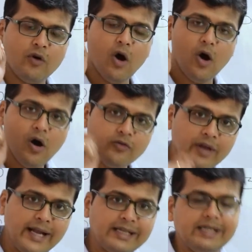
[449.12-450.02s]
of
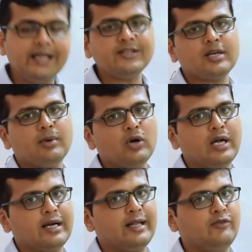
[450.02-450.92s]
at least about
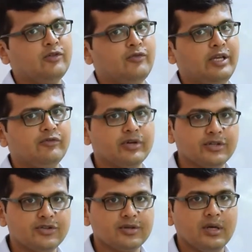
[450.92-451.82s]
150
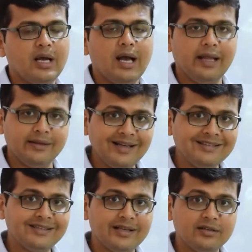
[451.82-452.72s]
words, and
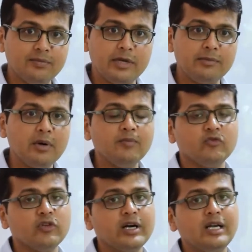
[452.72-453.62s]
thus there is a minimum
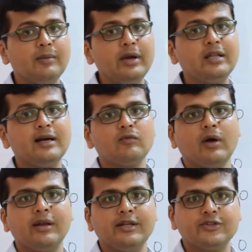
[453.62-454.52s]
word limit that
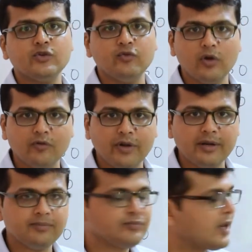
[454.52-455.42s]
one needs to fulfill.
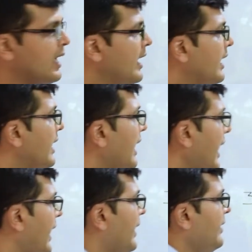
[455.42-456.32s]

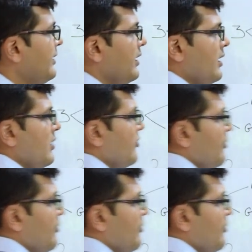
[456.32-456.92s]
And for